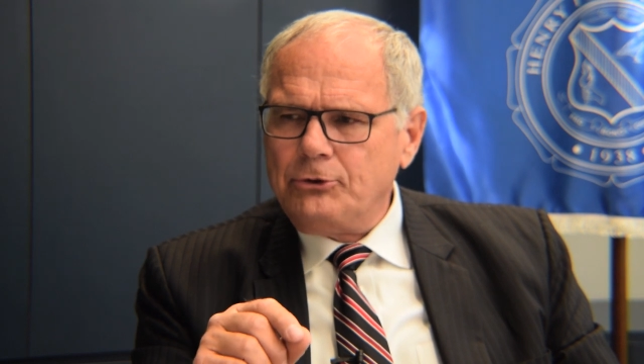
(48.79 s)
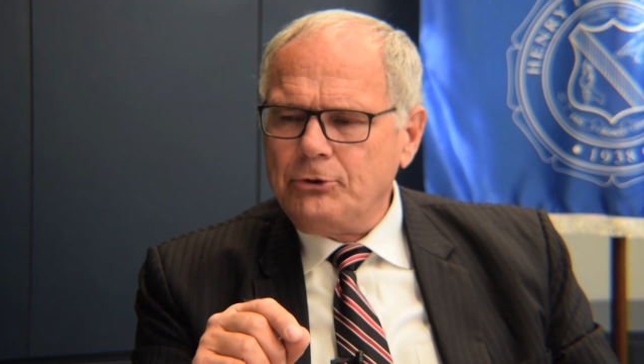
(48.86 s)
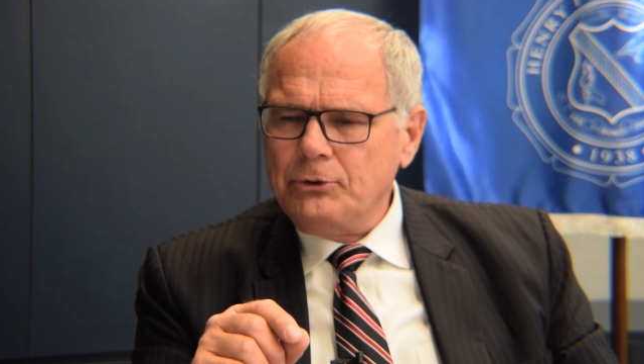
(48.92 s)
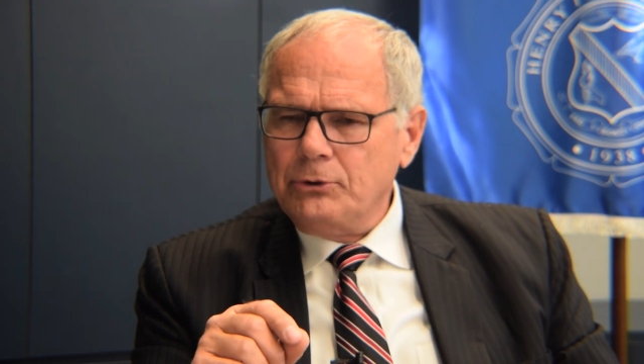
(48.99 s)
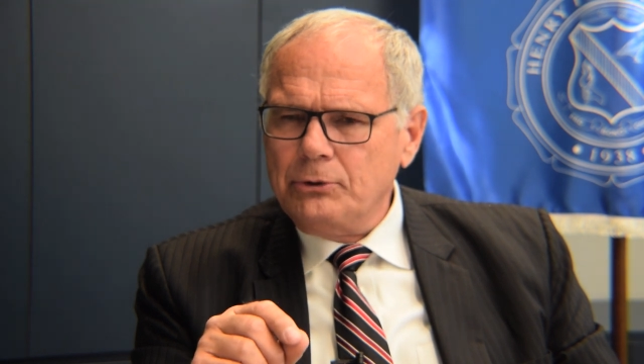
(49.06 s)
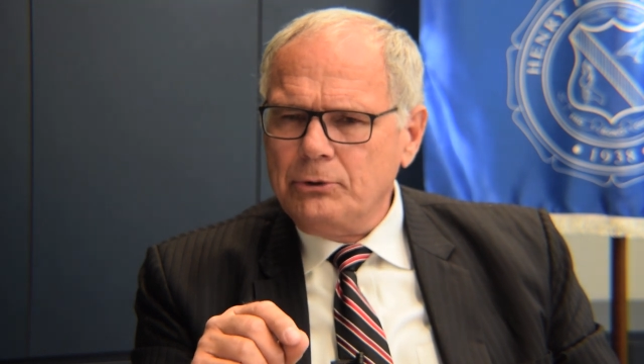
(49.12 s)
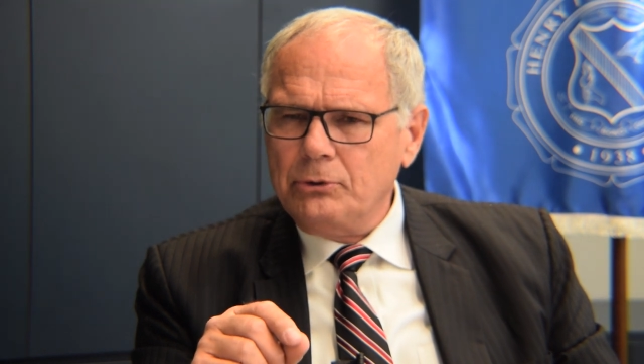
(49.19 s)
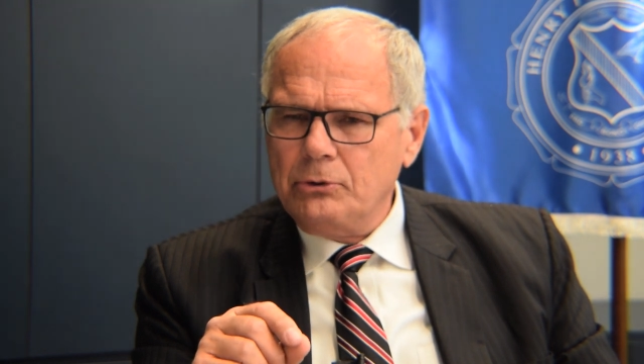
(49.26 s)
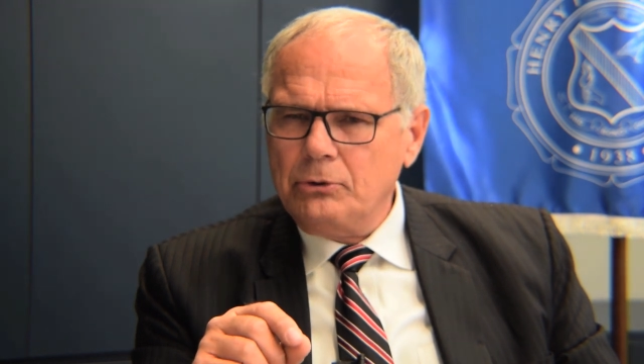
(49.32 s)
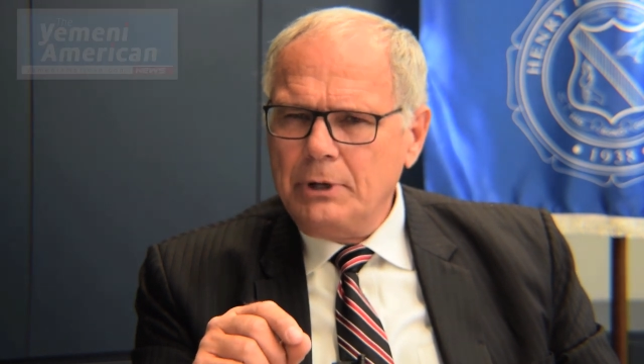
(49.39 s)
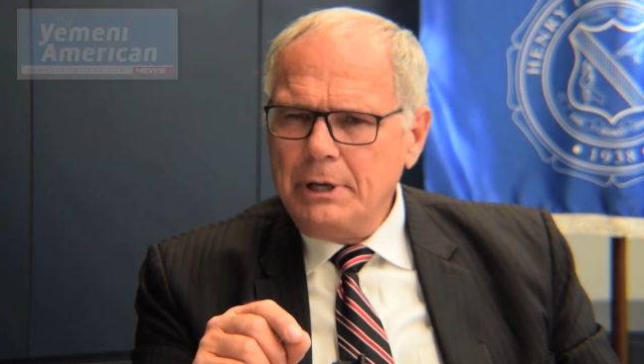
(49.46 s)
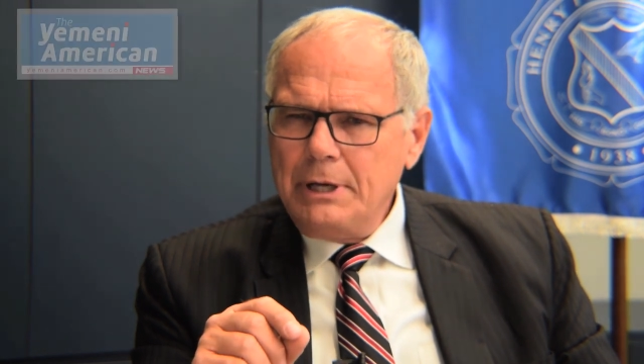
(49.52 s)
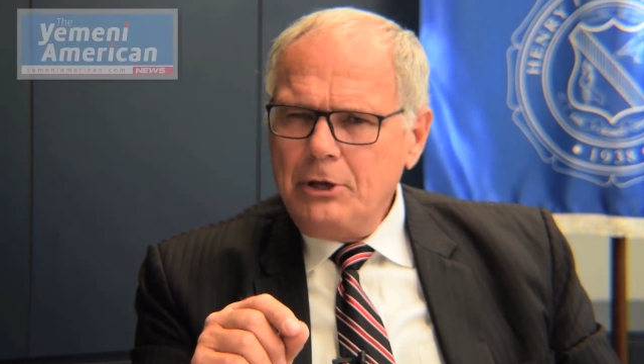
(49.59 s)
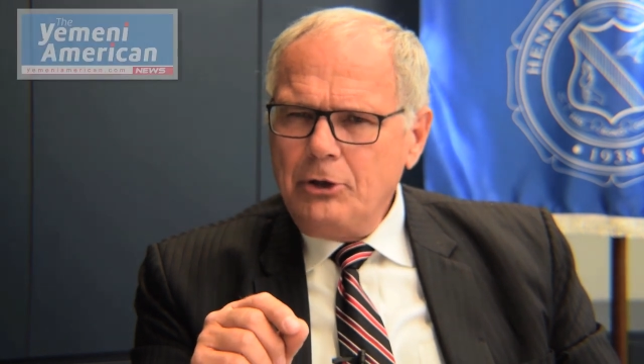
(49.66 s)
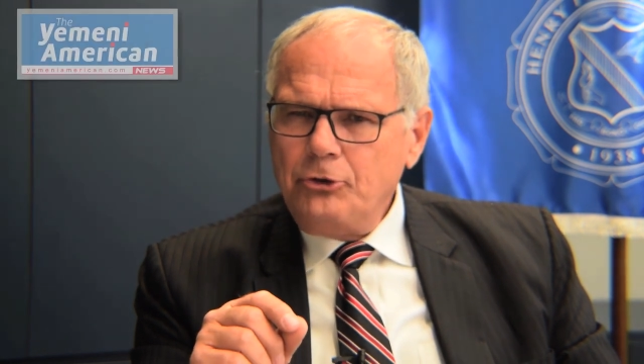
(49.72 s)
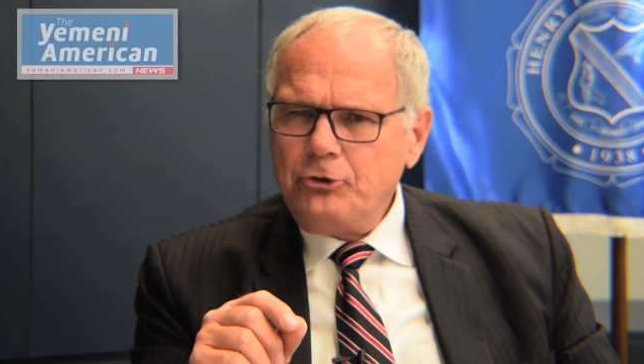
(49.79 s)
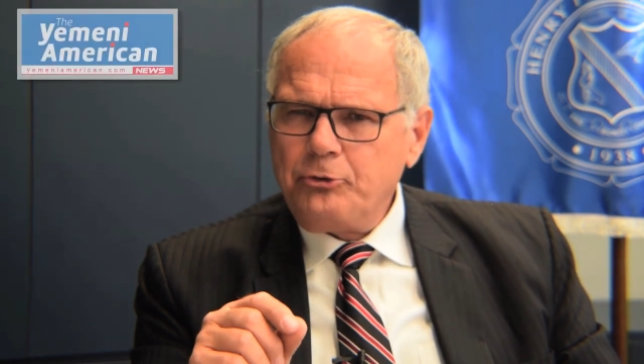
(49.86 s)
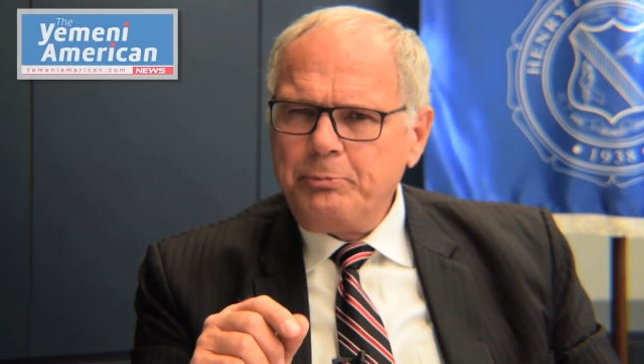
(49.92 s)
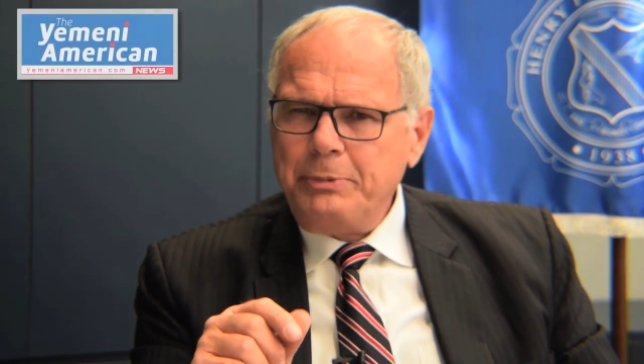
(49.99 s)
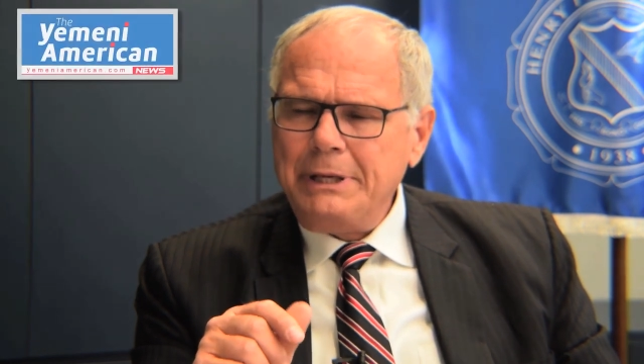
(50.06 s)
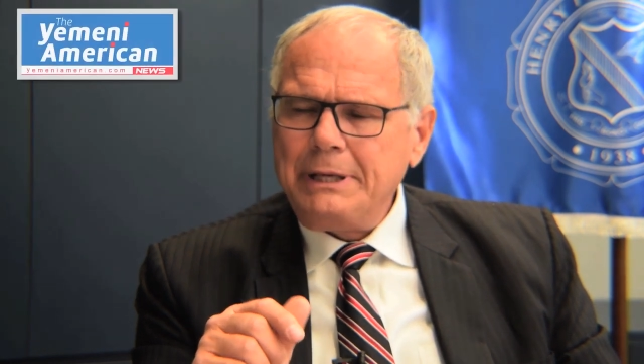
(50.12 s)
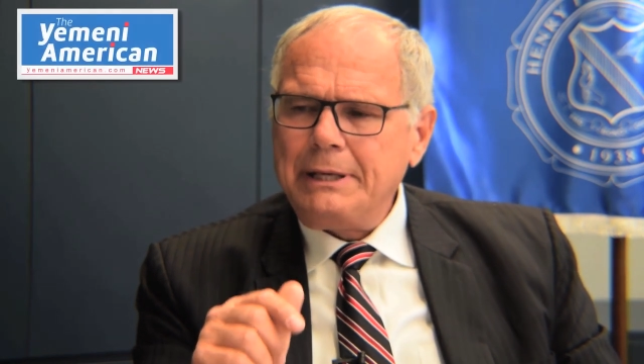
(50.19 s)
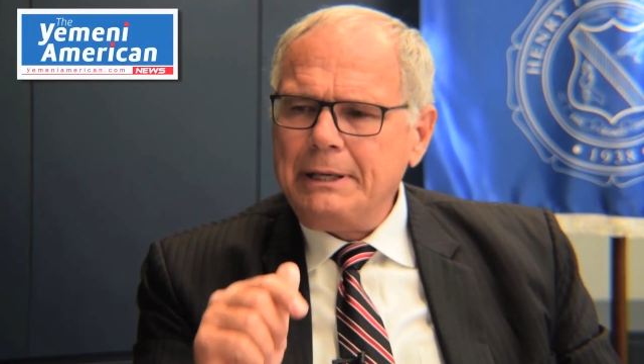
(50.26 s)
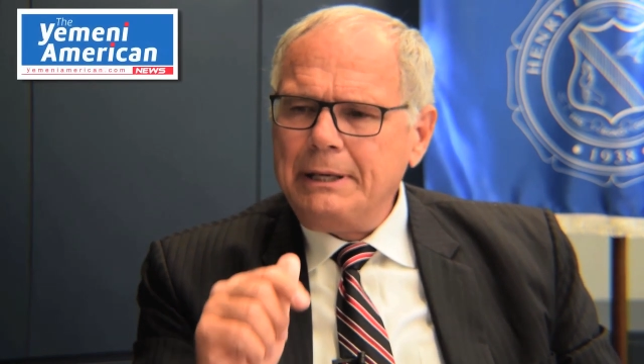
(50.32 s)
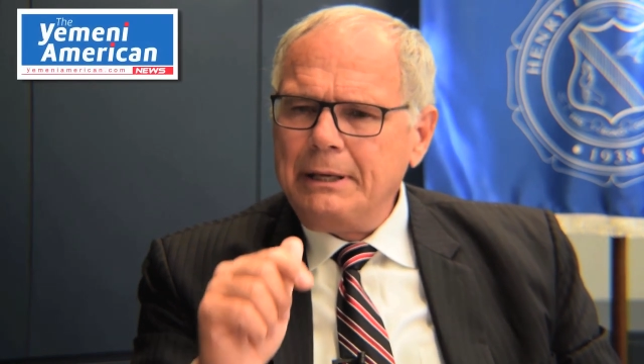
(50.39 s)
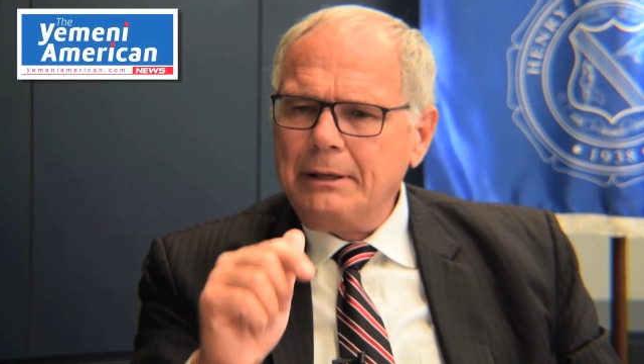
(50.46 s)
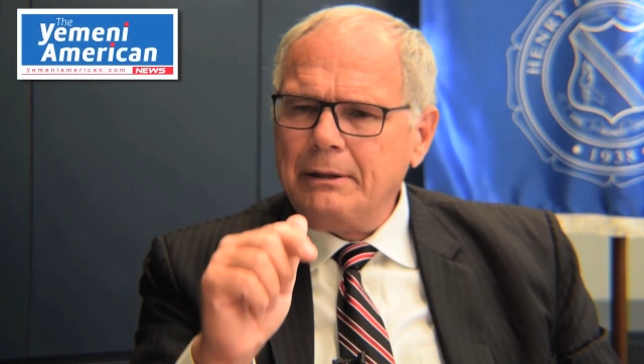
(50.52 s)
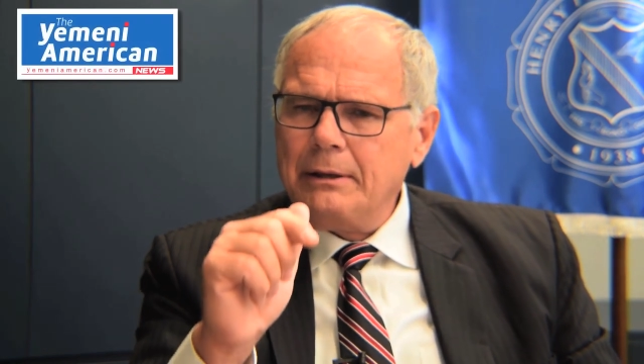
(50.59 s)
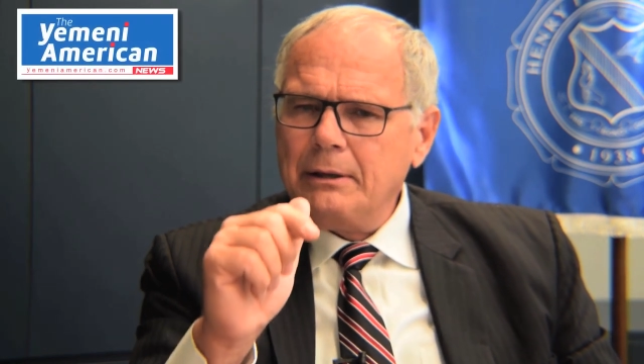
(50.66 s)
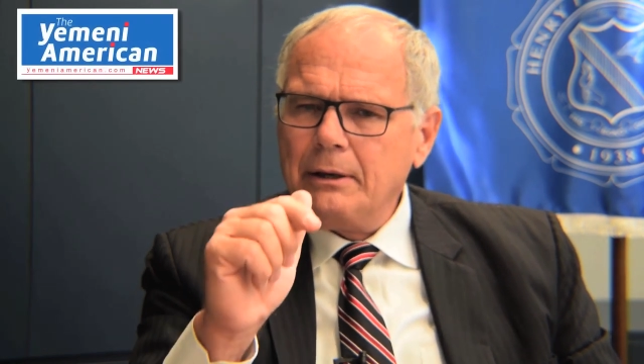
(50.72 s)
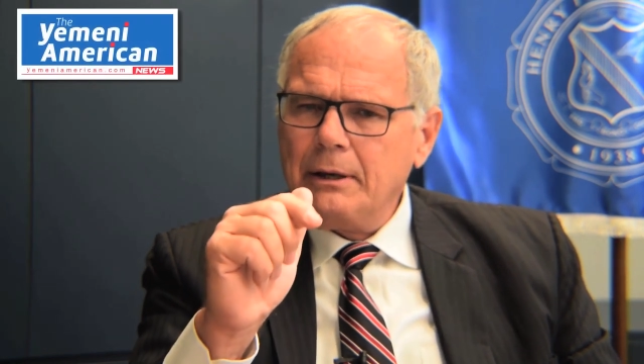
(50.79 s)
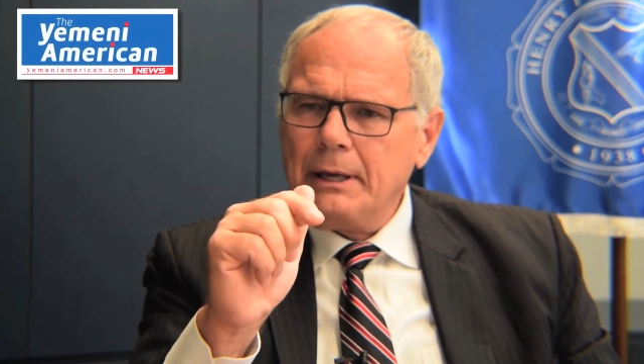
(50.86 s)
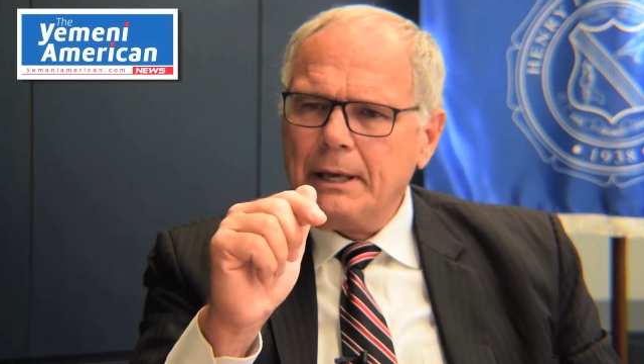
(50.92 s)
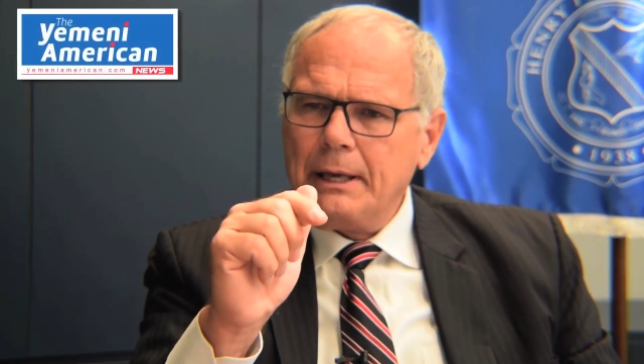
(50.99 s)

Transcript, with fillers: to speaking